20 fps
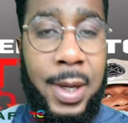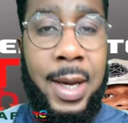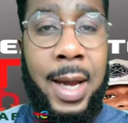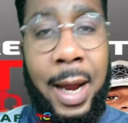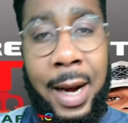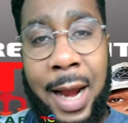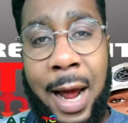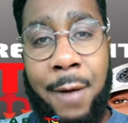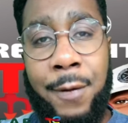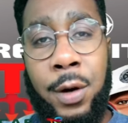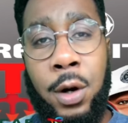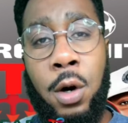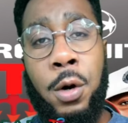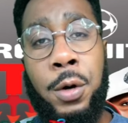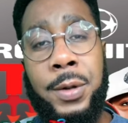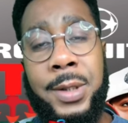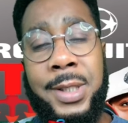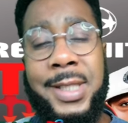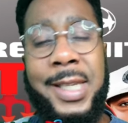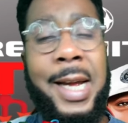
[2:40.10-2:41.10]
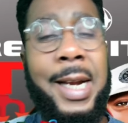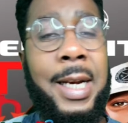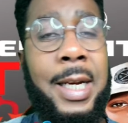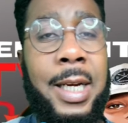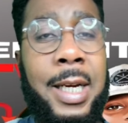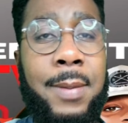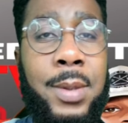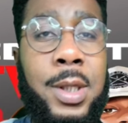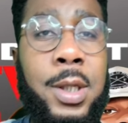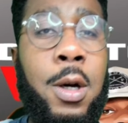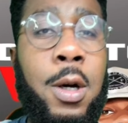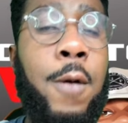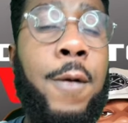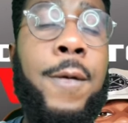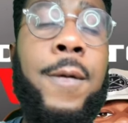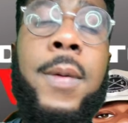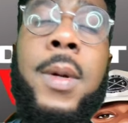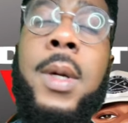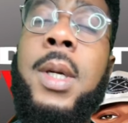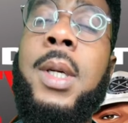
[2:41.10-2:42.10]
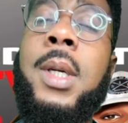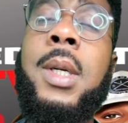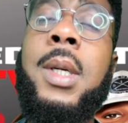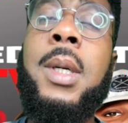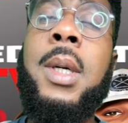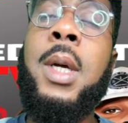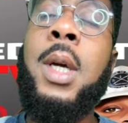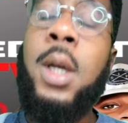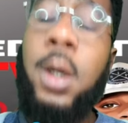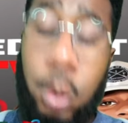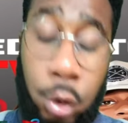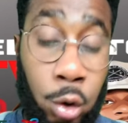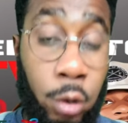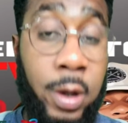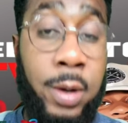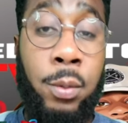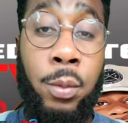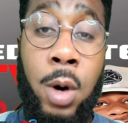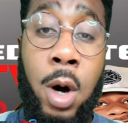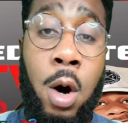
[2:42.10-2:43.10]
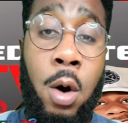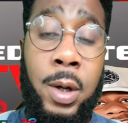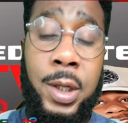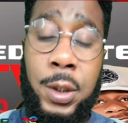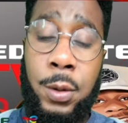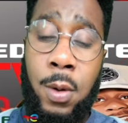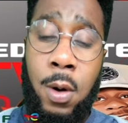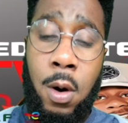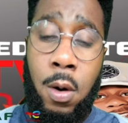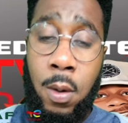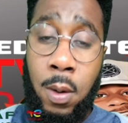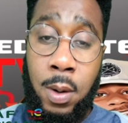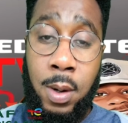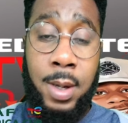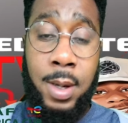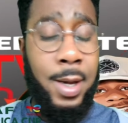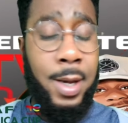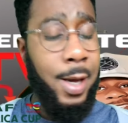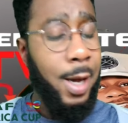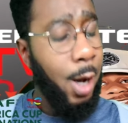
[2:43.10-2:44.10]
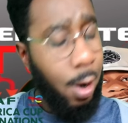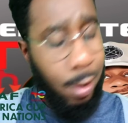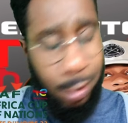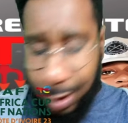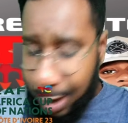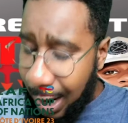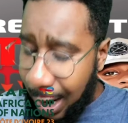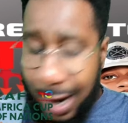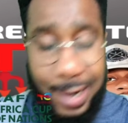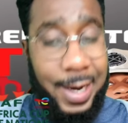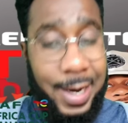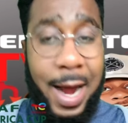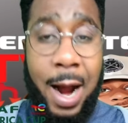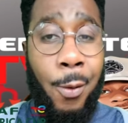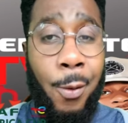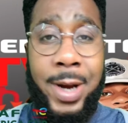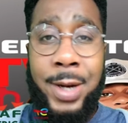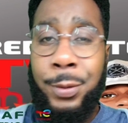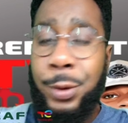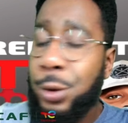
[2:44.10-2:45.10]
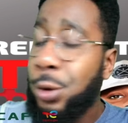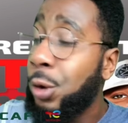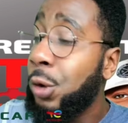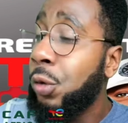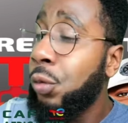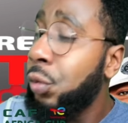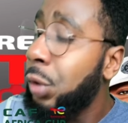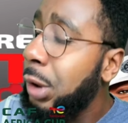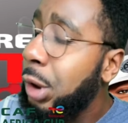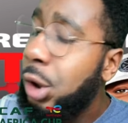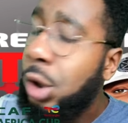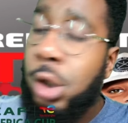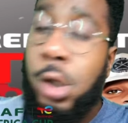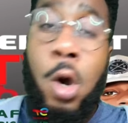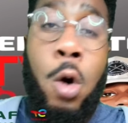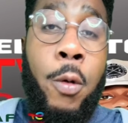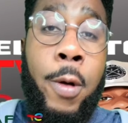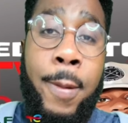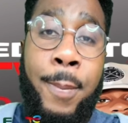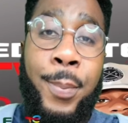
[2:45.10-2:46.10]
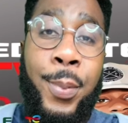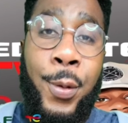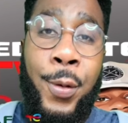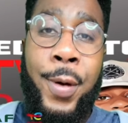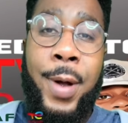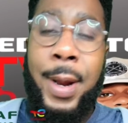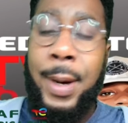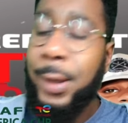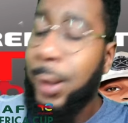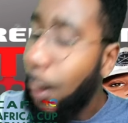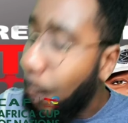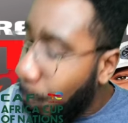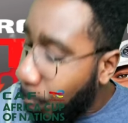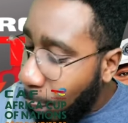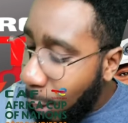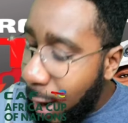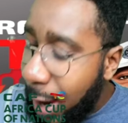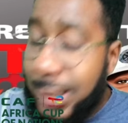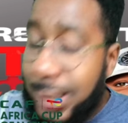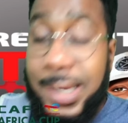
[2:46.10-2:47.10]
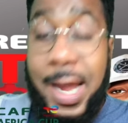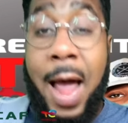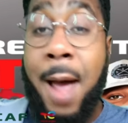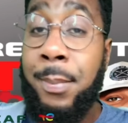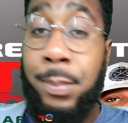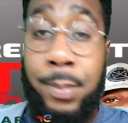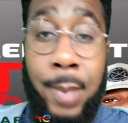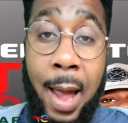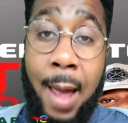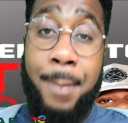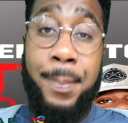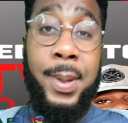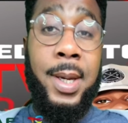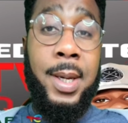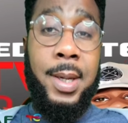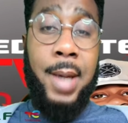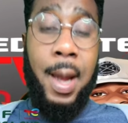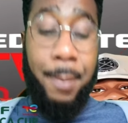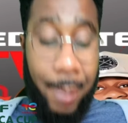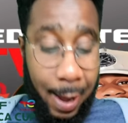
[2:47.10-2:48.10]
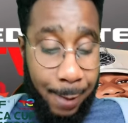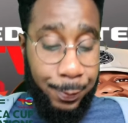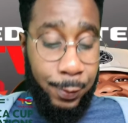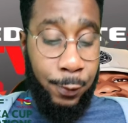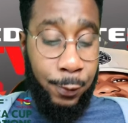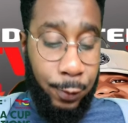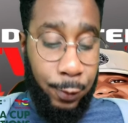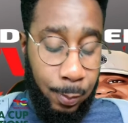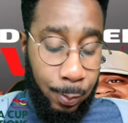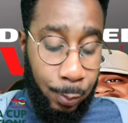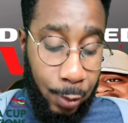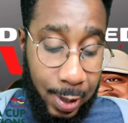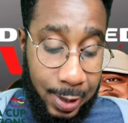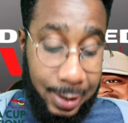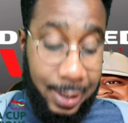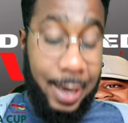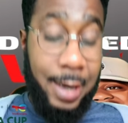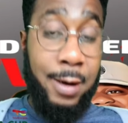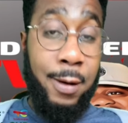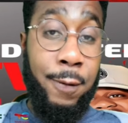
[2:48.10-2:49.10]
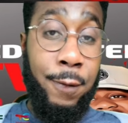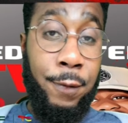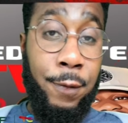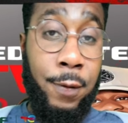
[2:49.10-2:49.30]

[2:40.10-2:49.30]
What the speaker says: and Ivory Coast settling themselves, doing well as well, getting that win, which was so important. The boys, I'm happy. I'm happy with the boys getting